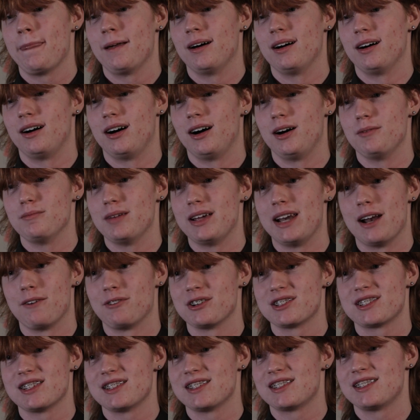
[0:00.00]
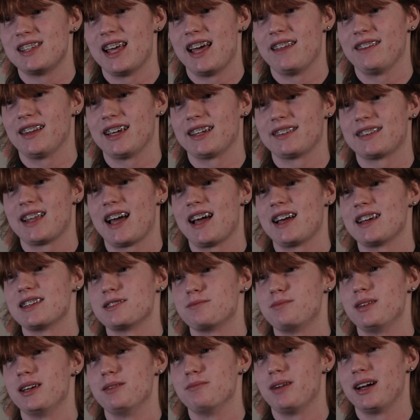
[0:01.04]
And ever since then, like that
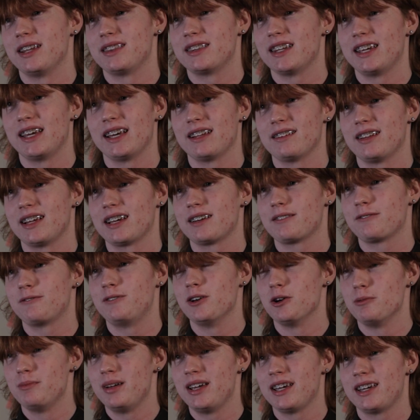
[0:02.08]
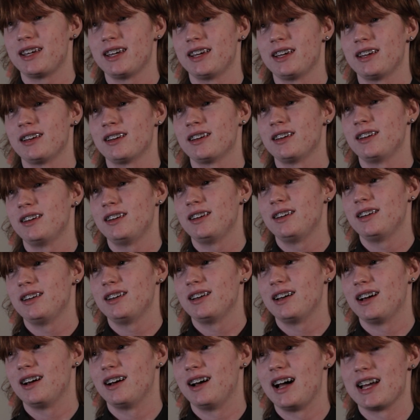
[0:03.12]
has been my thing, like filmmaking
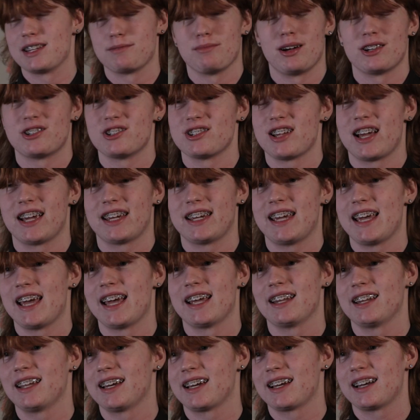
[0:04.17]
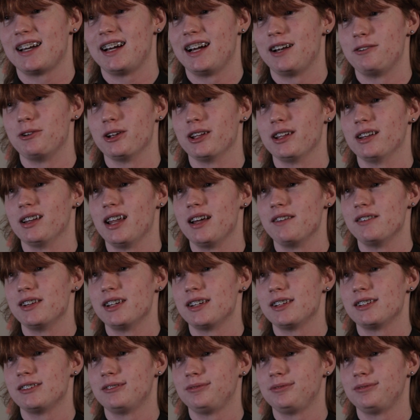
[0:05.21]
as much as I can. Like I really love it.